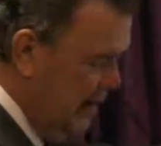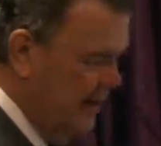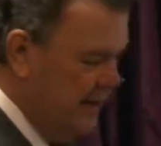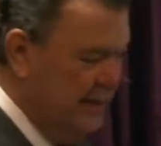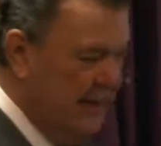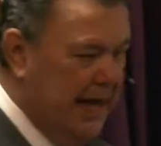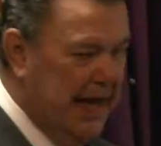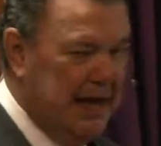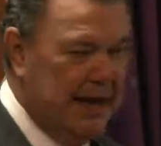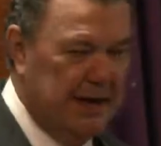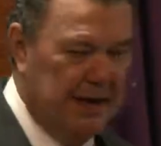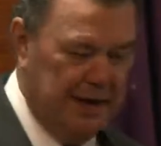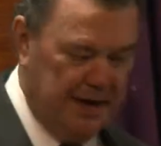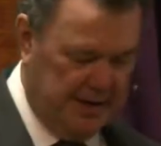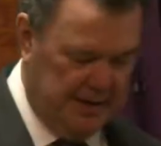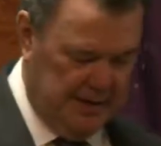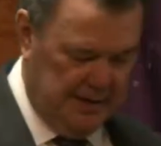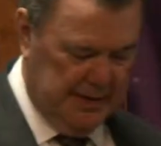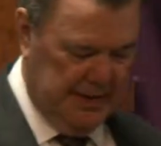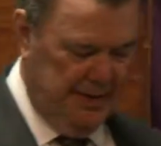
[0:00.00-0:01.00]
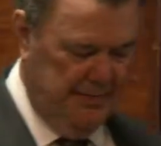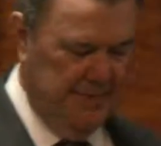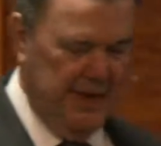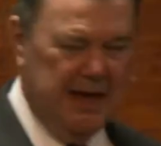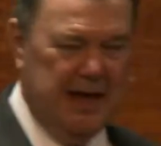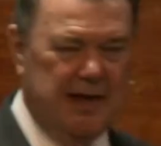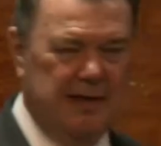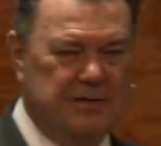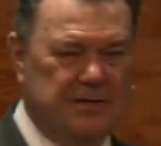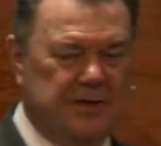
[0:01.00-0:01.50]
That literally
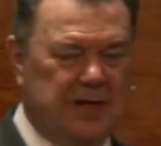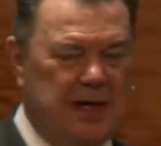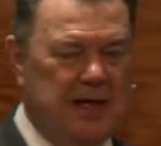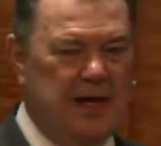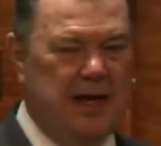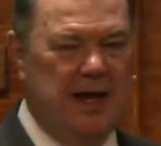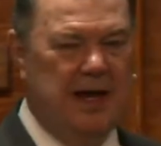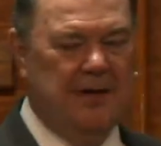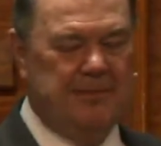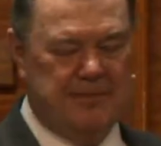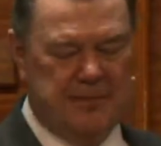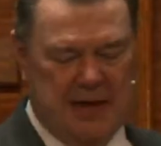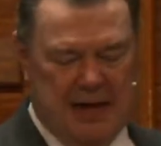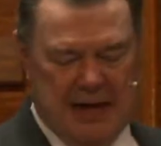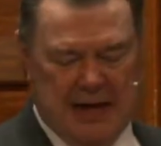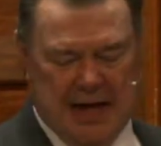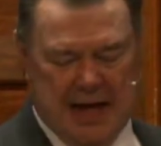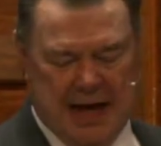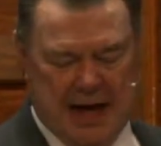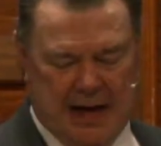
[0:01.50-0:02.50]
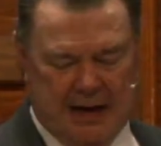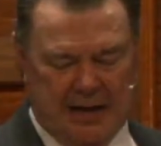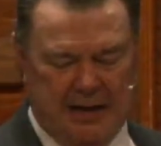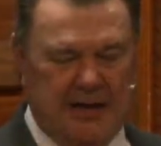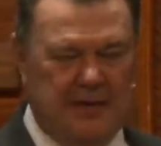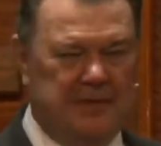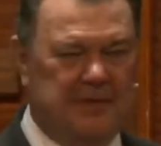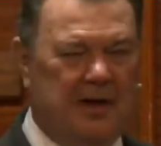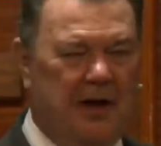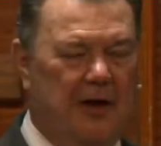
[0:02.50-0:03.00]
means he emptied out
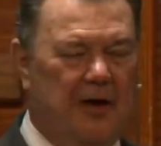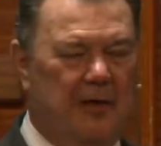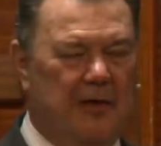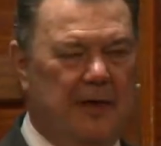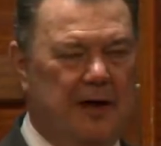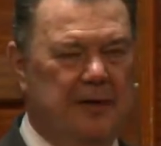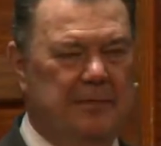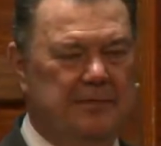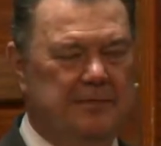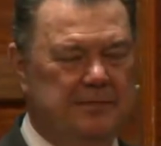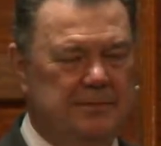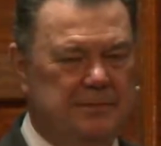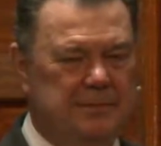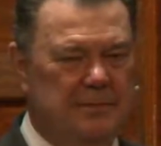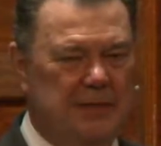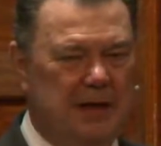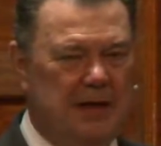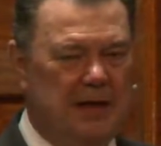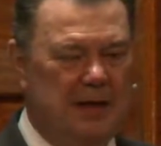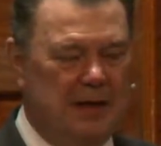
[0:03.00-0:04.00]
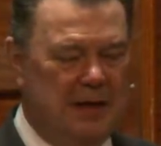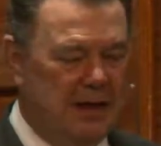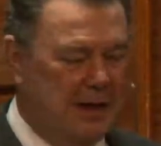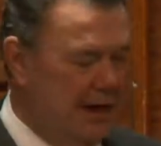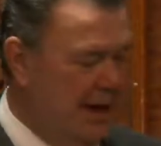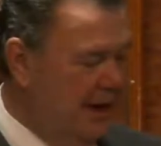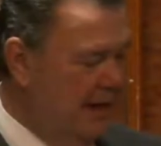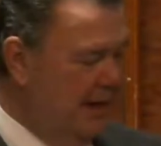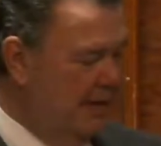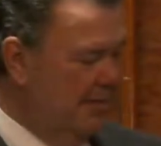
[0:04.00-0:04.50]
of glory.
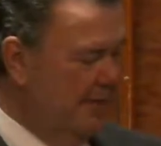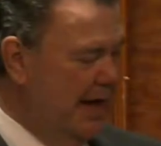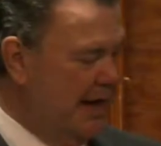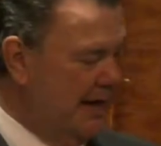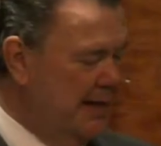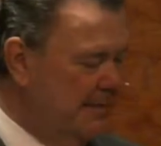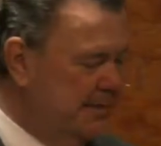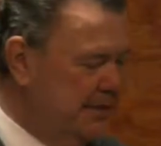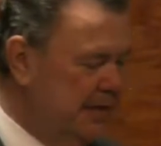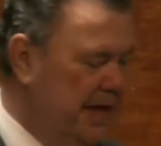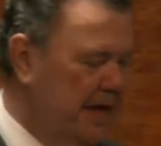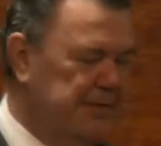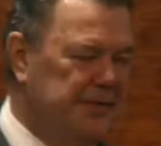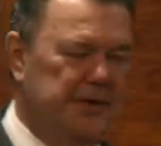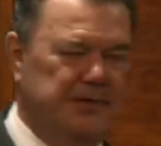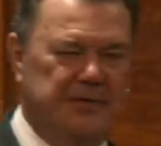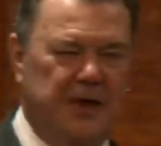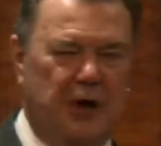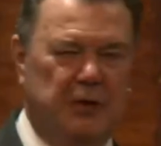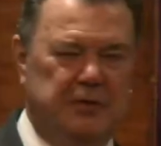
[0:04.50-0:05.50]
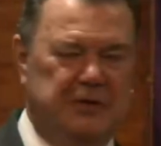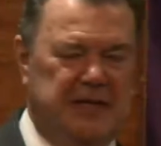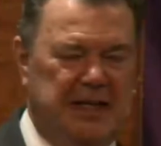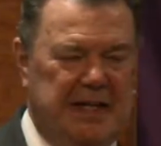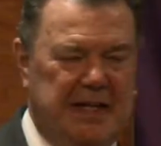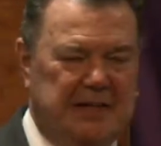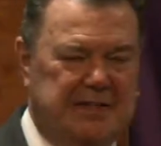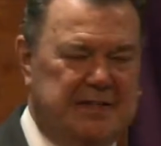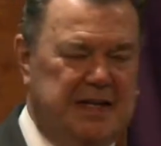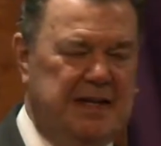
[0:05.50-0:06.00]
He didn't make himself of no
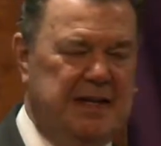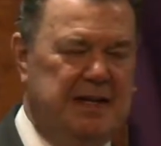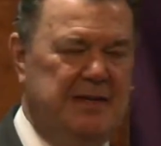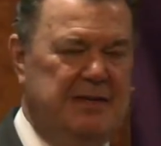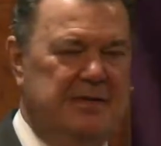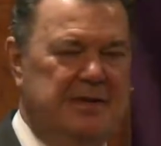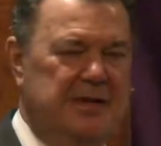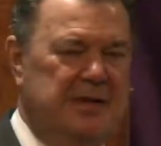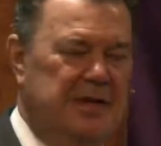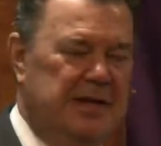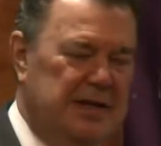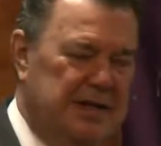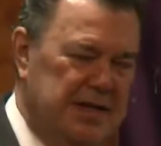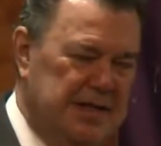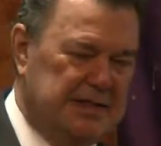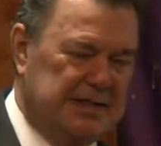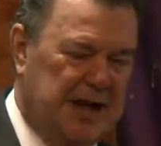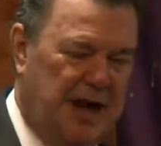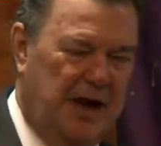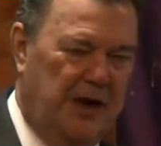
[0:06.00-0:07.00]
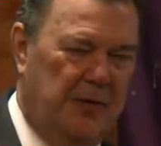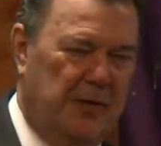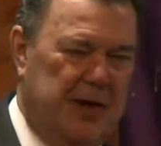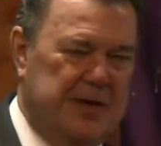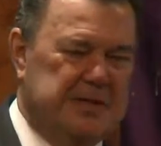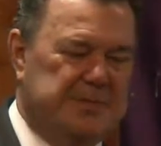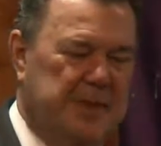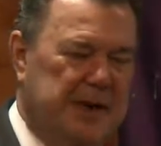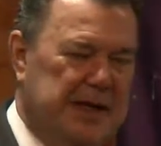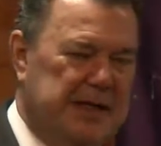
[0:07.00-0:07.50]
deity. He's
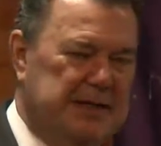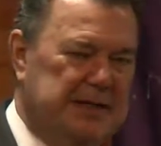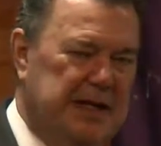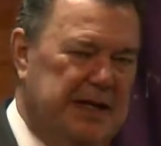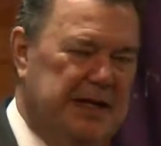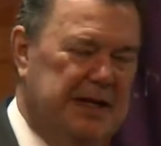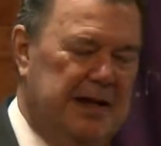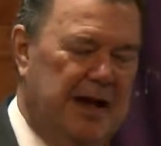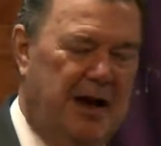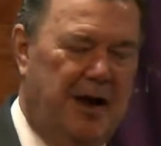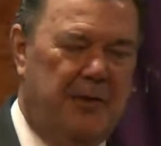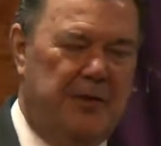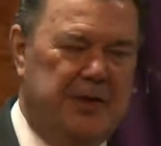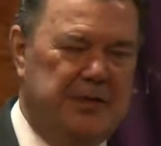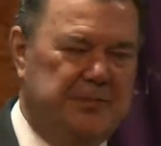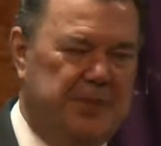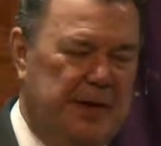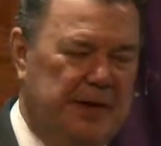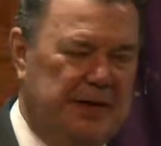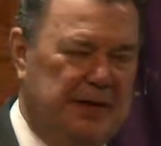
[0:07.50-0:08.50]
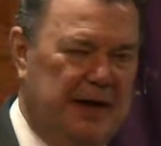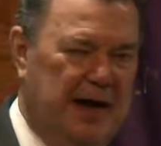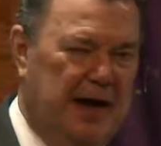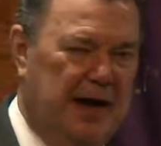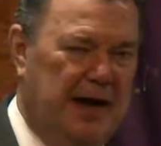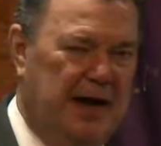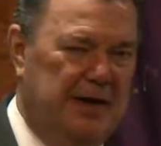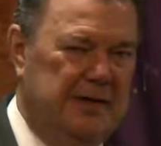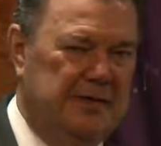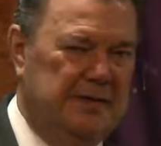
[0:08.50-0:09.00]
always been deity, always been
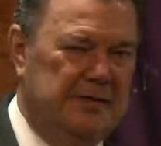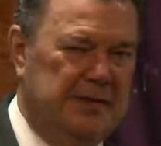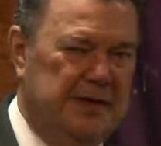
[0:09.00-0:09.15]
God,